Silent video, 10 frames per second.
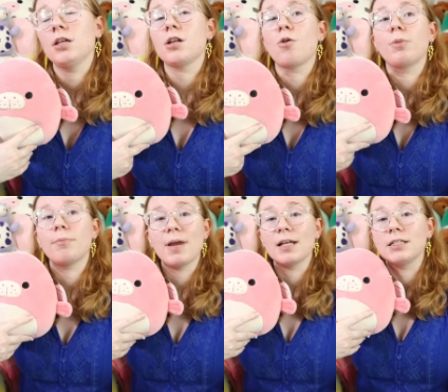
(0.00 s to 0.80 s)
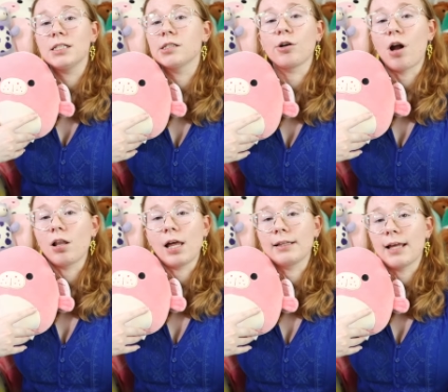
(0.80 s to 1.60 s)
You know, but manatees are
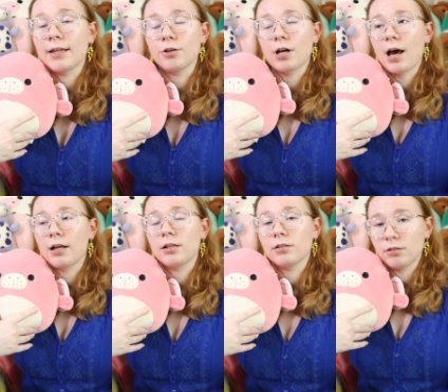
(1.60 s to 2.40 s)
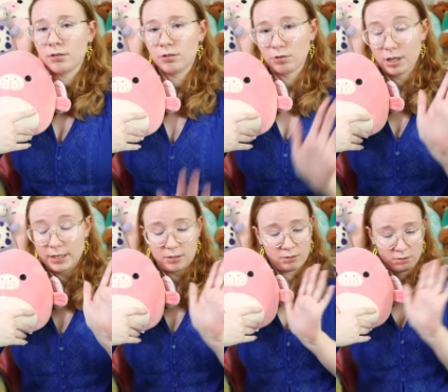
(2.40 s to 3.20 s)
not like that. They're kind of, they're
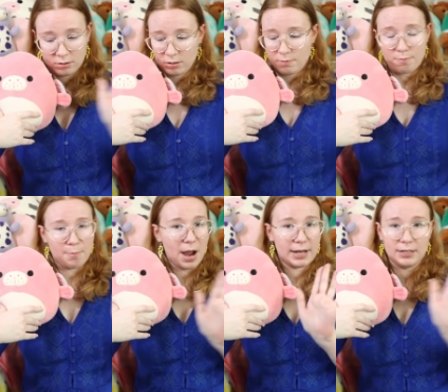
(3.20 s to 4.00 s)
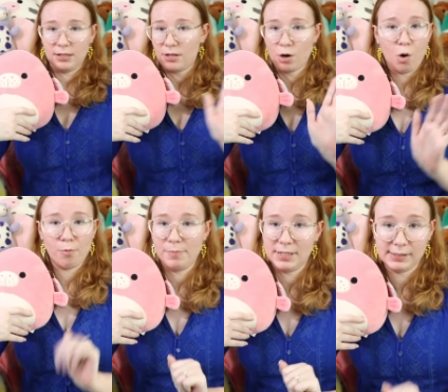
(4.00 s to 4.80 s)
like minding their
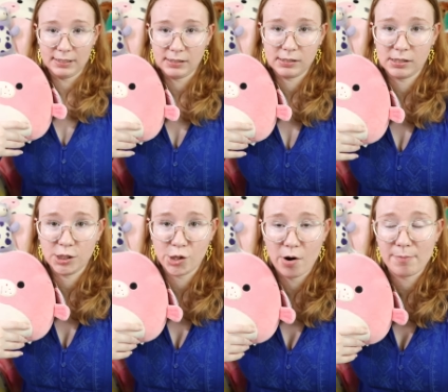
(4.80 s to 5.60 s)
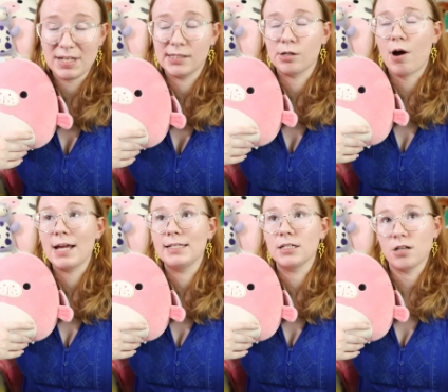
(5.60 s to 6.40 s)
own business. You know what I mean? So
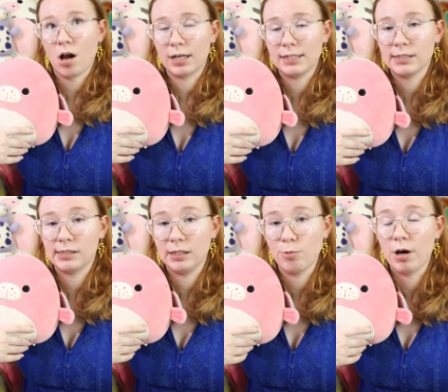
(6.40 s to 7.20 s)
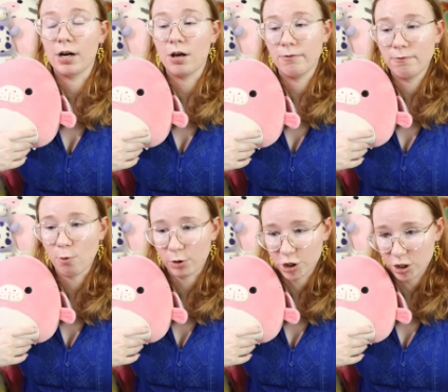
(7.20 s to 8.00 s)
I did not get to see one,
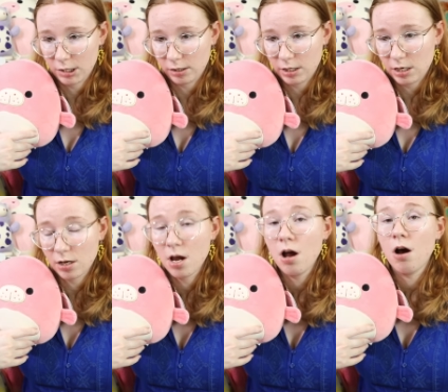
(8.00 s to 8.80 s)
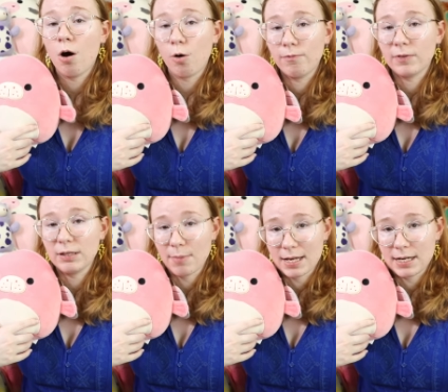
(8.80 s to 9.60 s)
unfortunately.
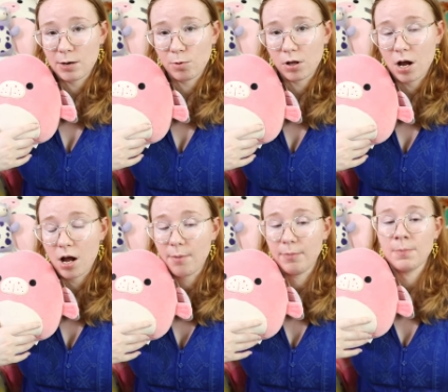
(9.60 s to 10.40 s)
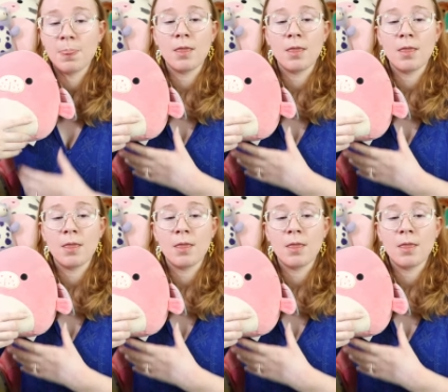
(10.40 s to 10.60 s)
Hopefully my day will come.